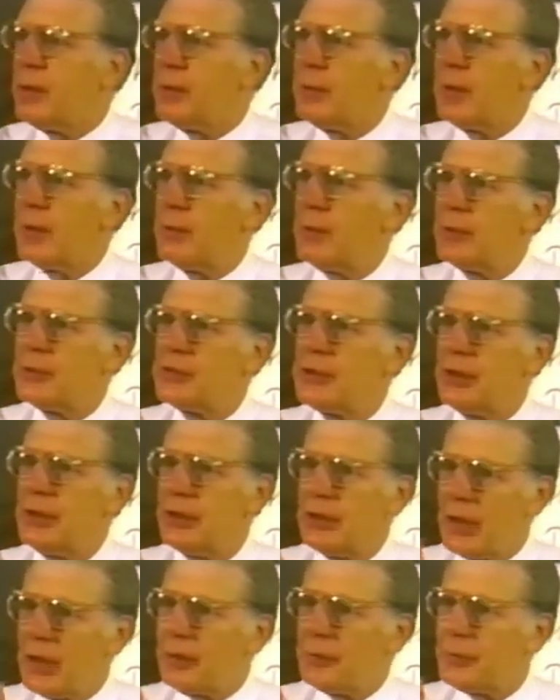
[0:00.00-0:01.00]
But what
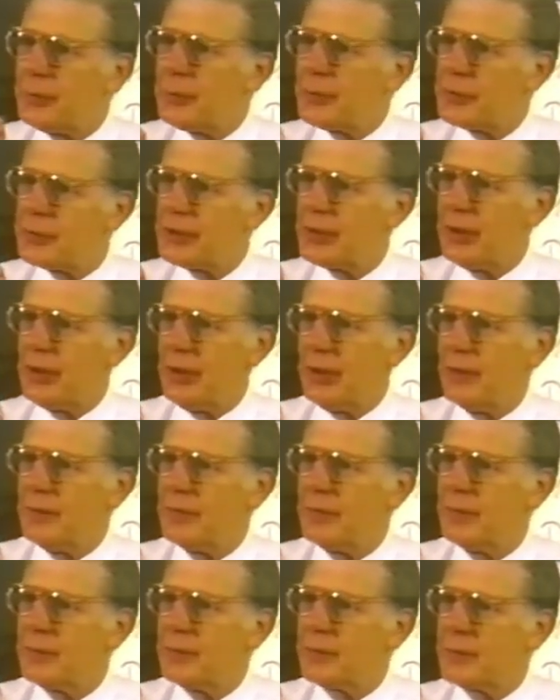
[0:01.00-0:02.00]
she did
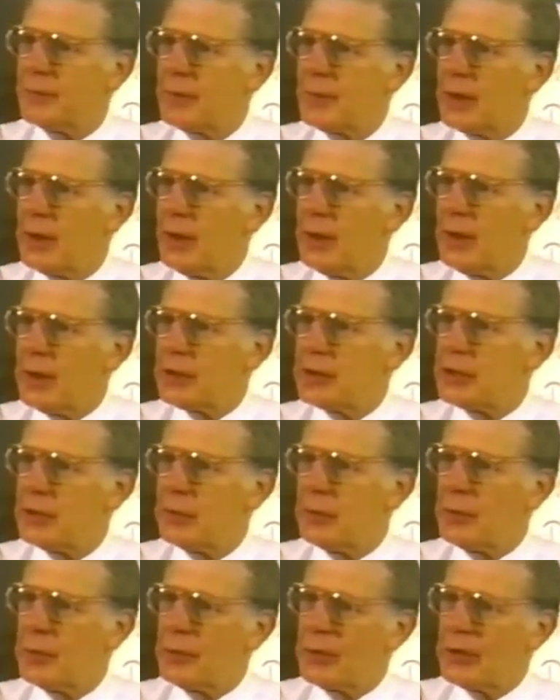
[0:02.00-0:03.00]
perceive is
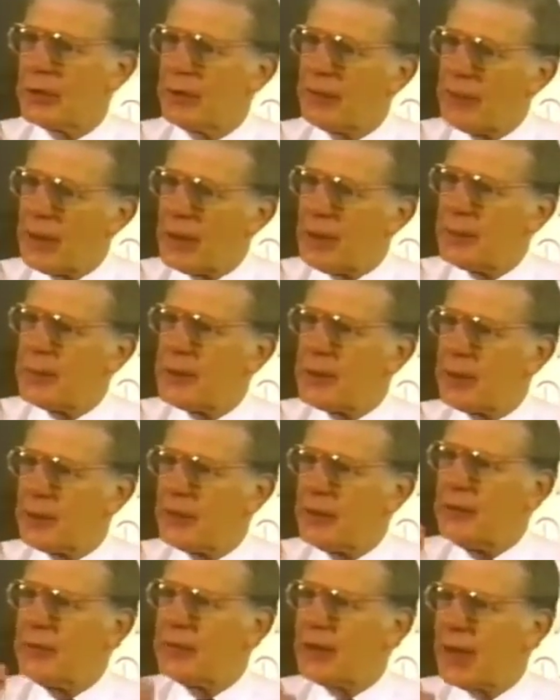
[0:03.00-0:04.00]
that we were developing a
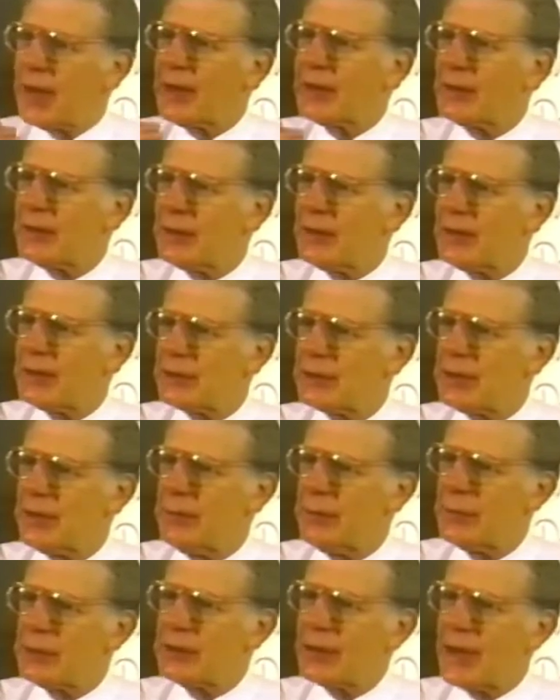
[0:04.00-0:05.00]
new
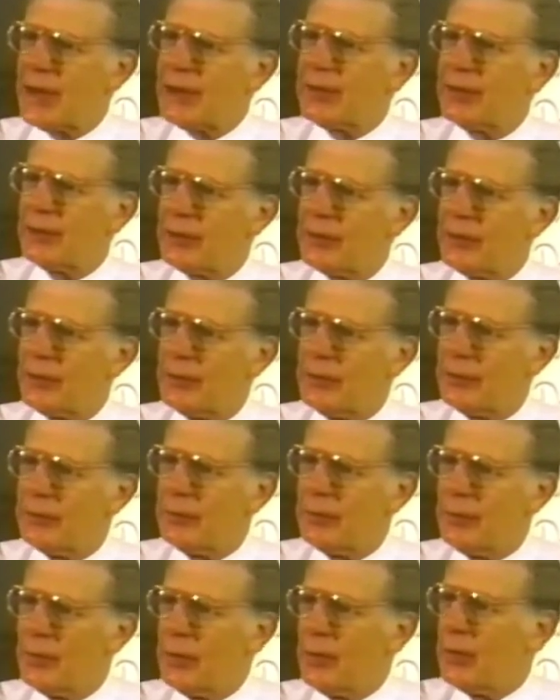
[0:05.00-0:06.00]
technology which had to
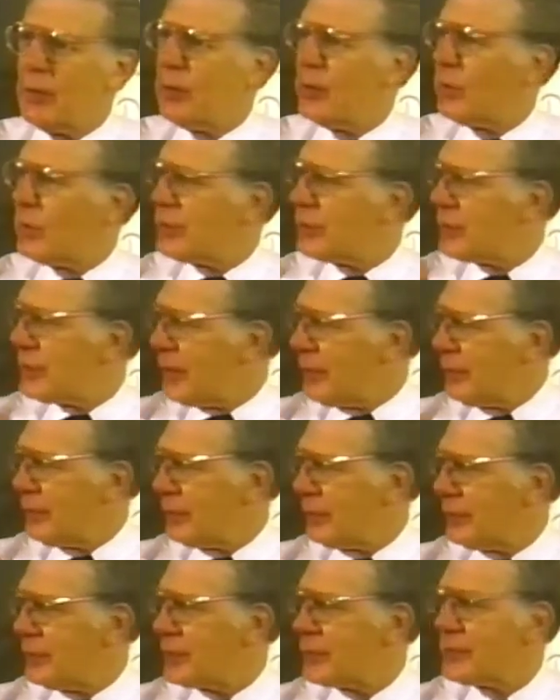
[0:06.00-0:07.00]
do with
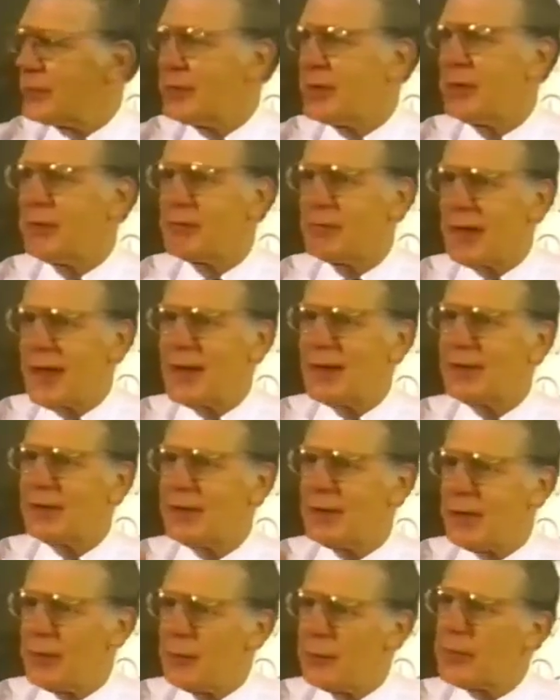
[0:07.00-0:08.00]
symbols
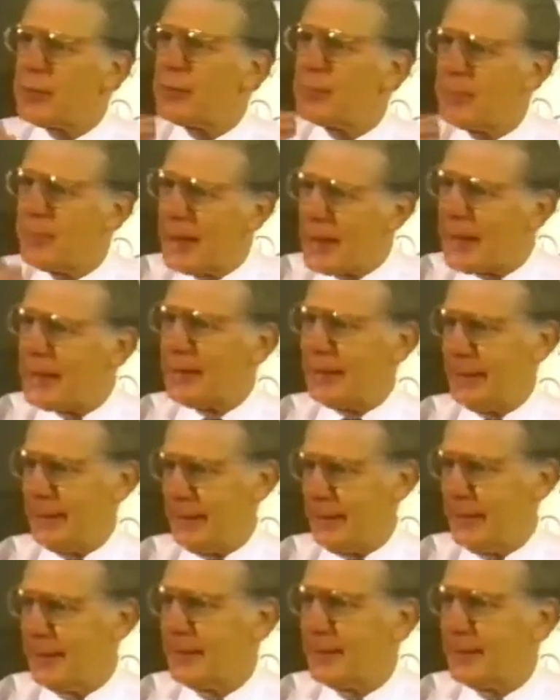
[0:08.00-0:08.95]
rather than with matter.